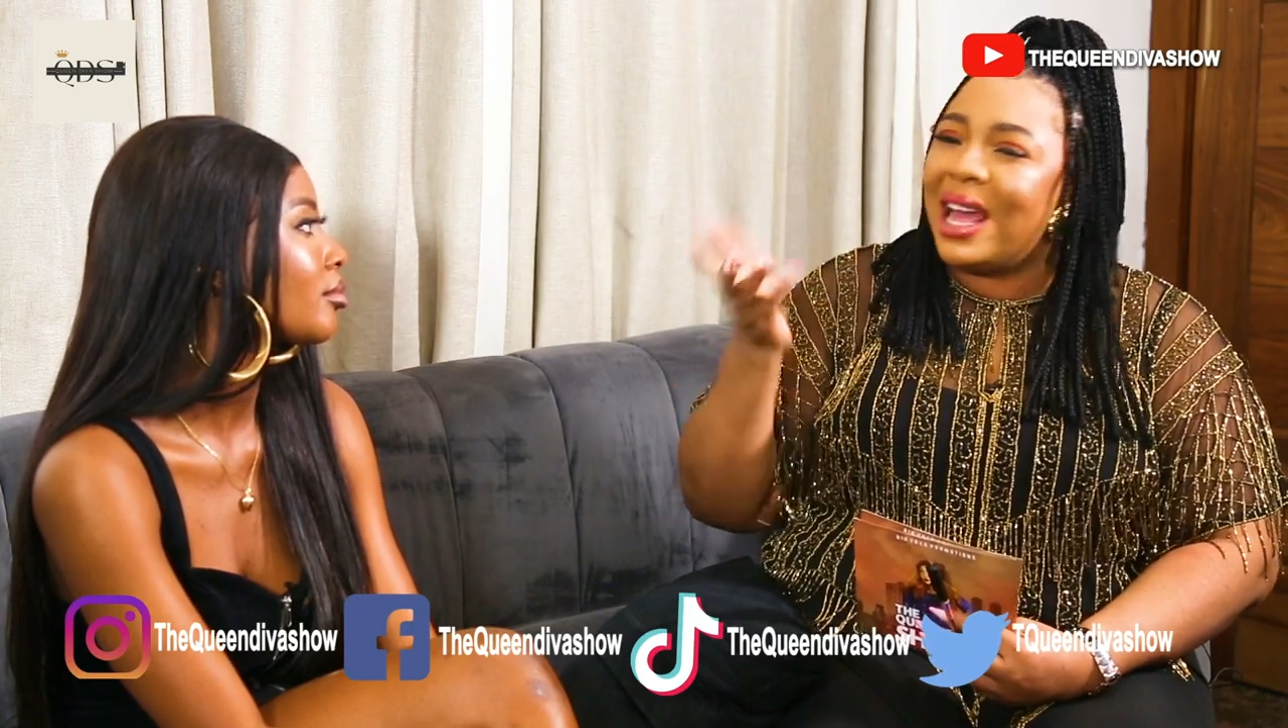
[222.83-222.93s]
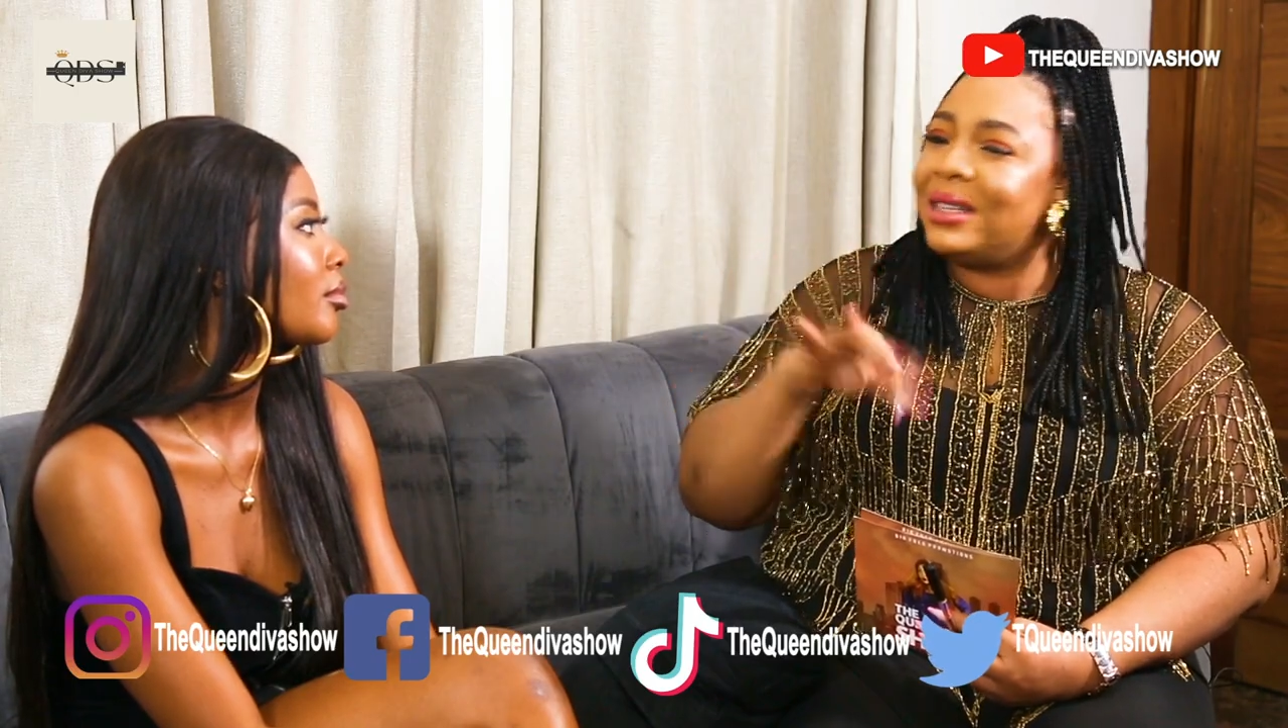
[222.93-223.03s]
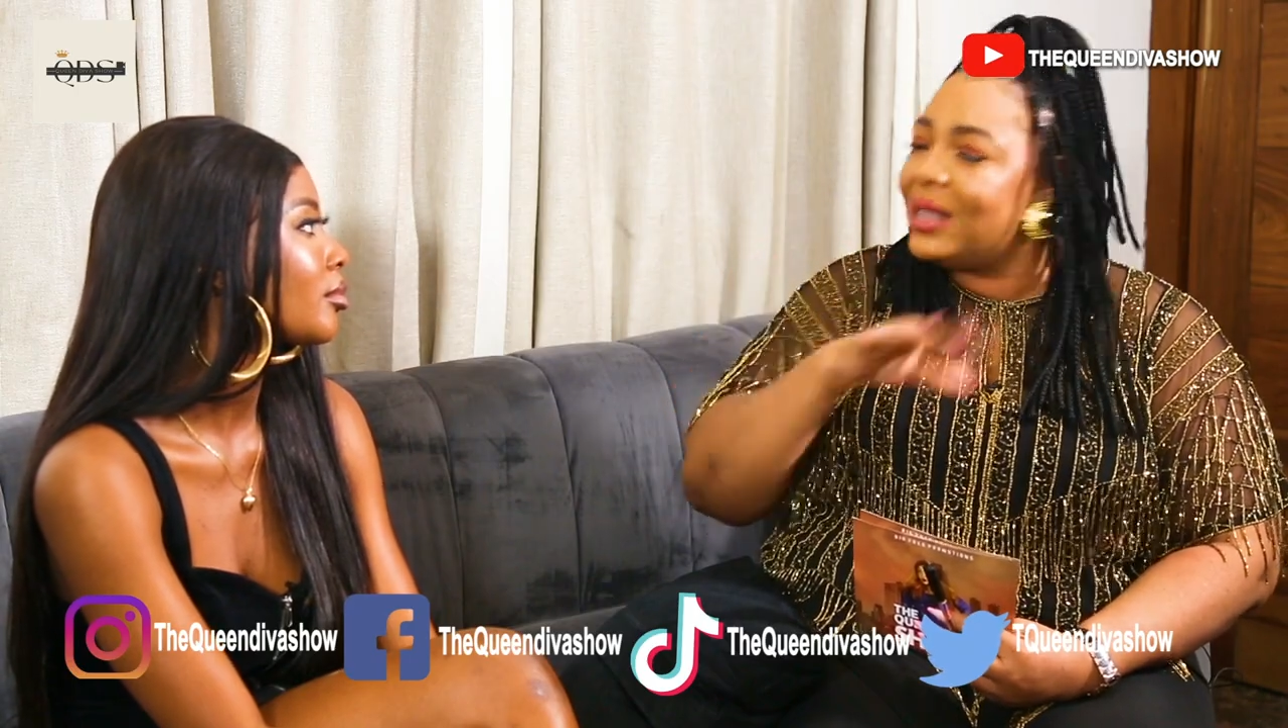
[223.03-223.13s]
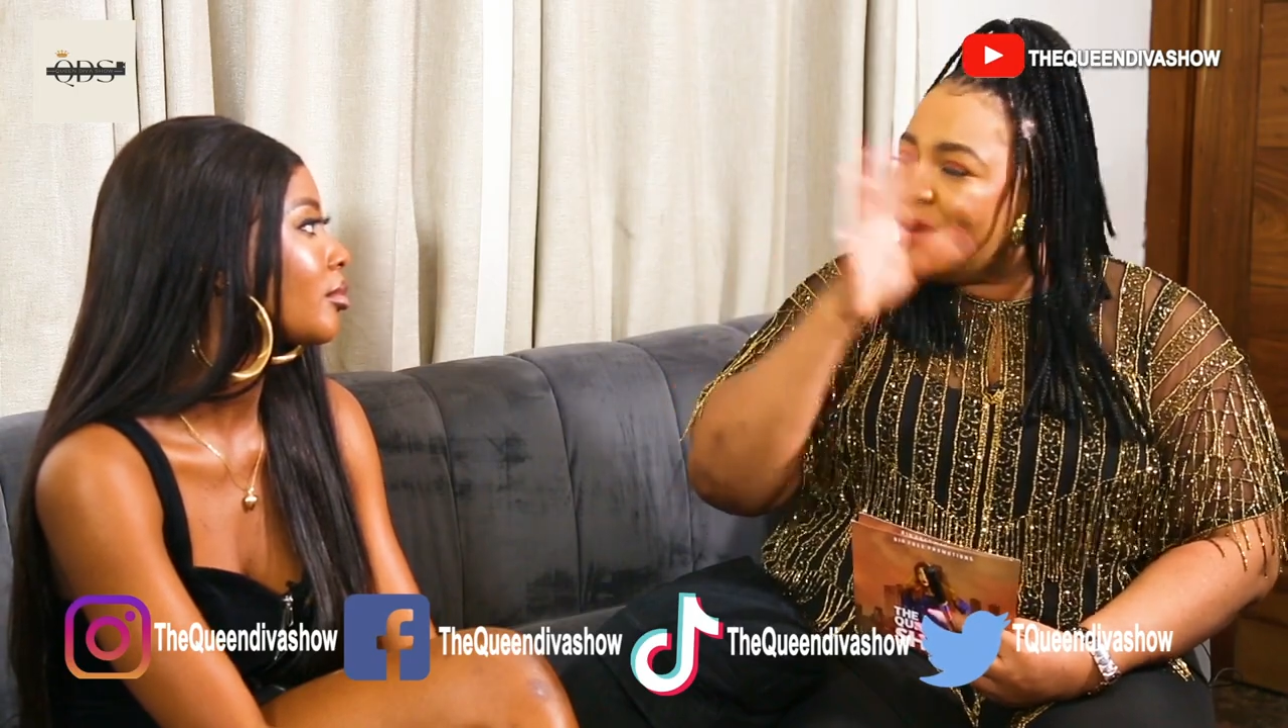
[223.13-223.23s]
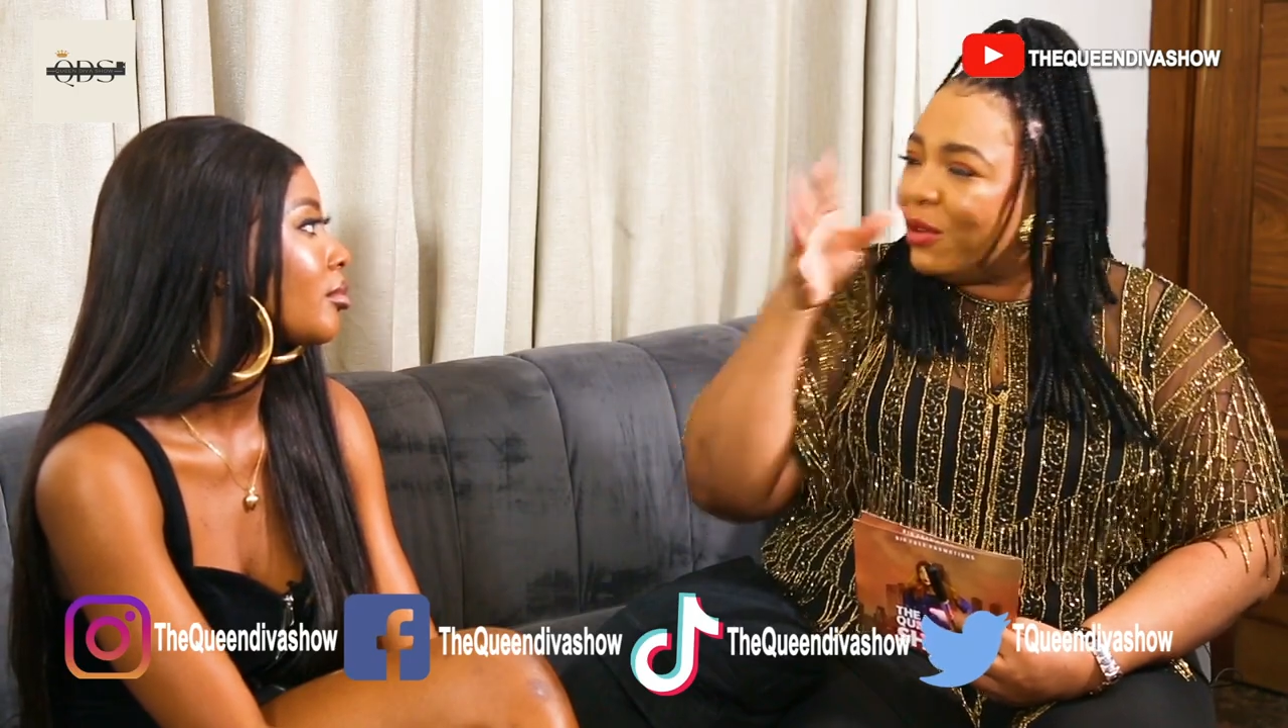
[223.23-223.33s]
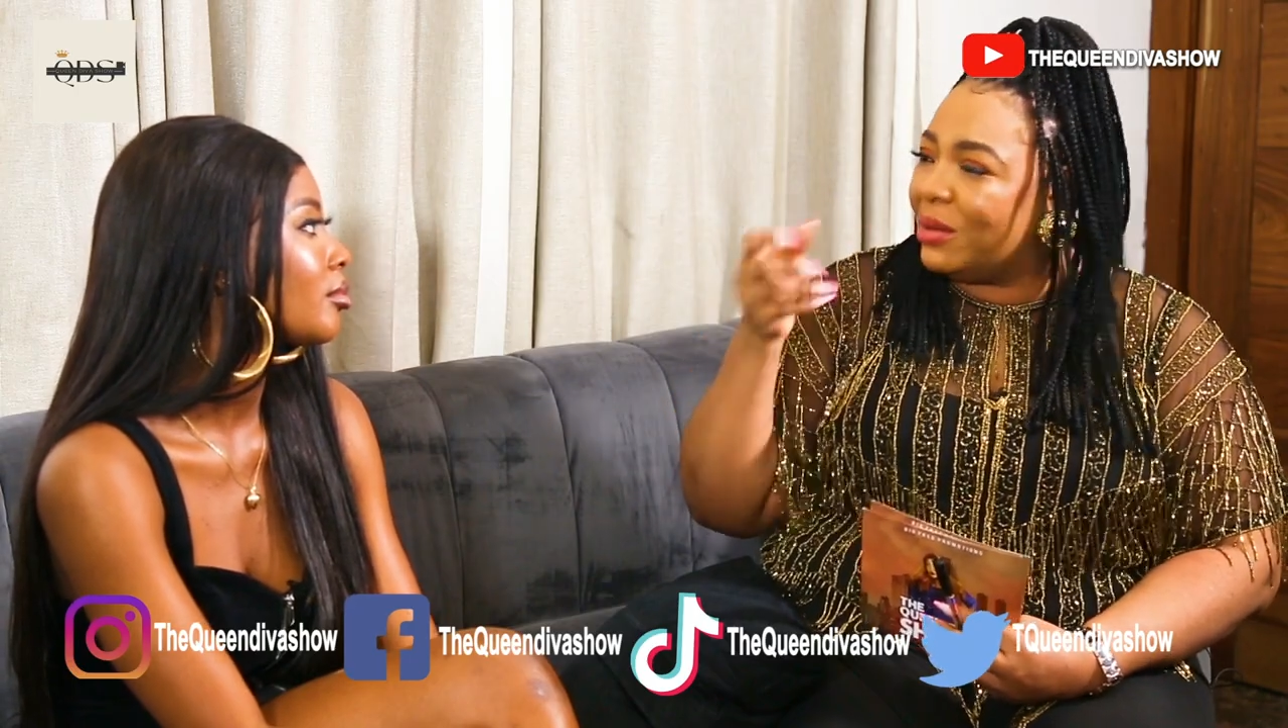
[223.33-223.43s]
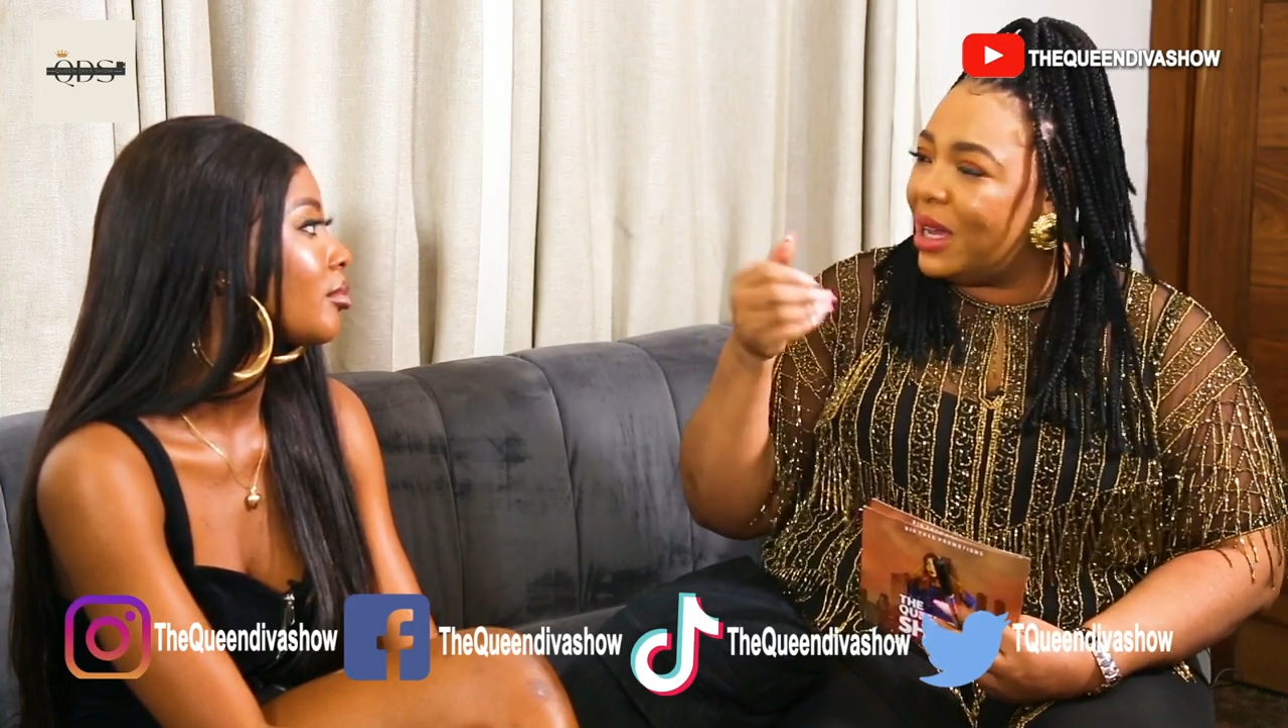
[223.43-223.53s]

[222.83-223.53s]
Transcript: Aside from